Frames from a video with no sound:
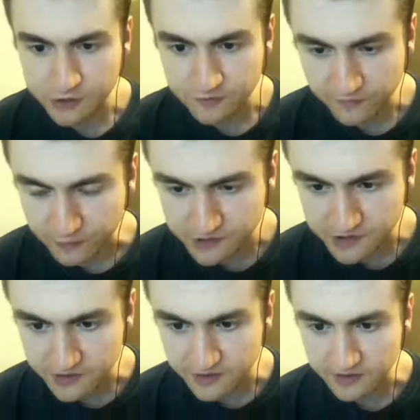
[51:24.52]
refers
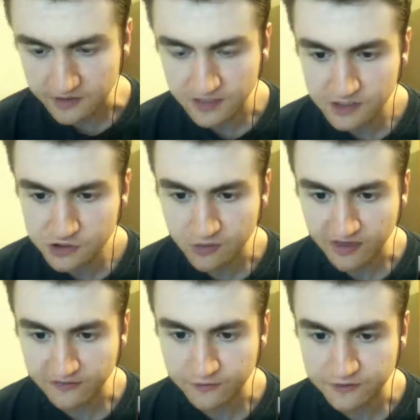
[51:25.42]
to the key
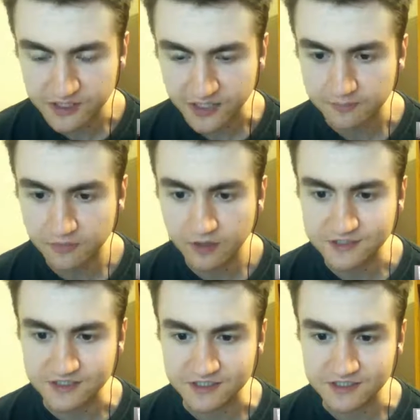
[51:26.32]
drivers and
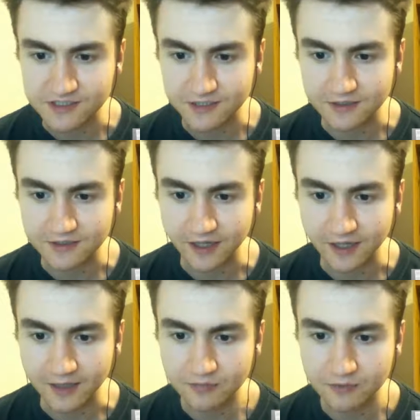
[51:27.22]
processes in
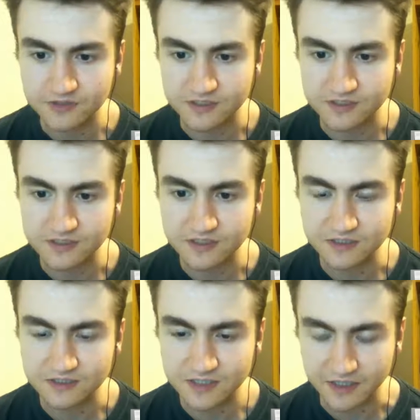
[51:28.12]
a person's
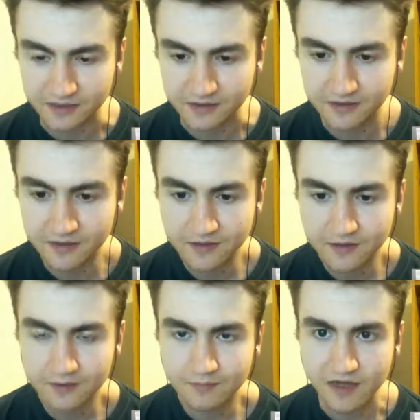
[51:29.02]
psyche.
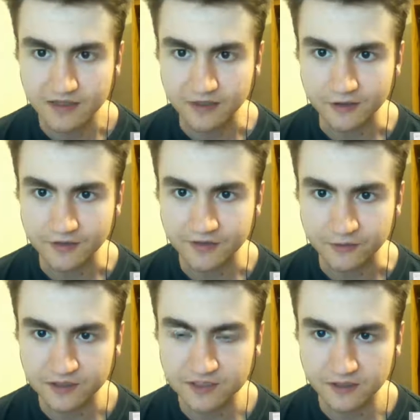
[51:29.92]
Pod layer
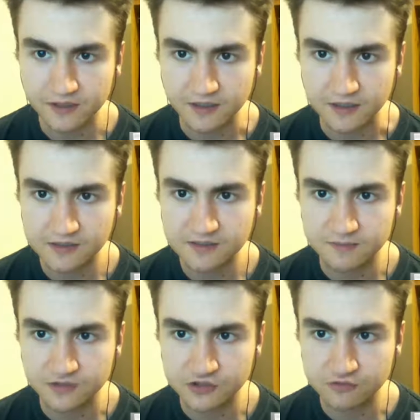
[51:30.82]
theory delineates
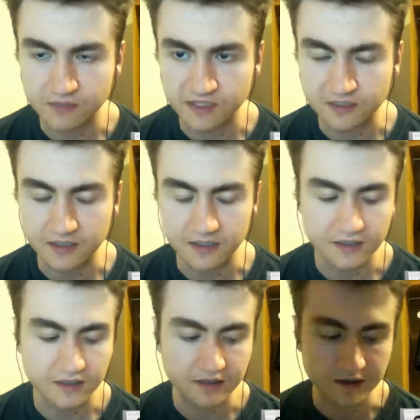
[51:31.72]
between
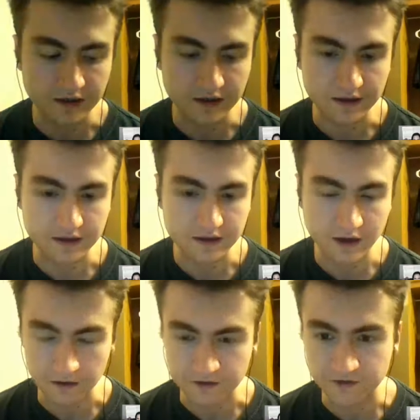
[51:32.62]

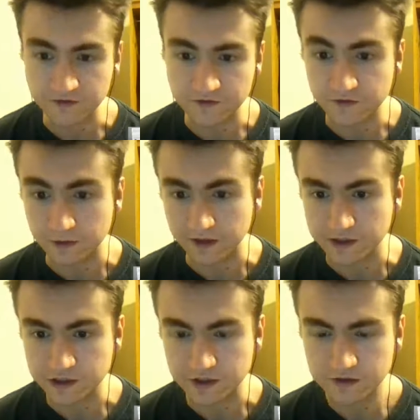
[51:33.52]
cognitive
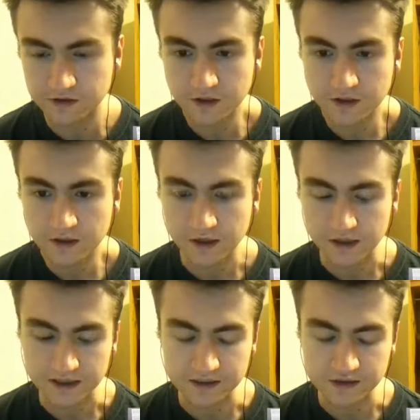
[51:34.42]
configuration
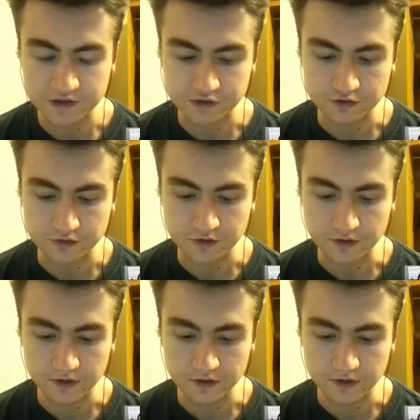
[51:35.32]
into